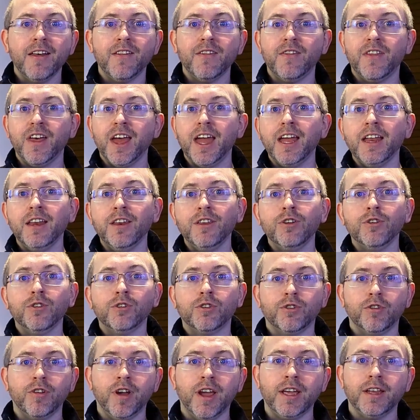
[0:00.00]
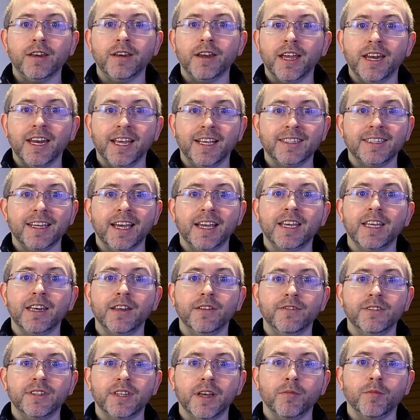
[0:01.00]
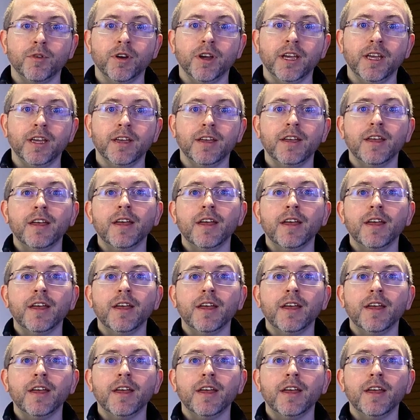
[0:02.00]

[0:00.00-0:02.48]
Then you'll create an executive summary,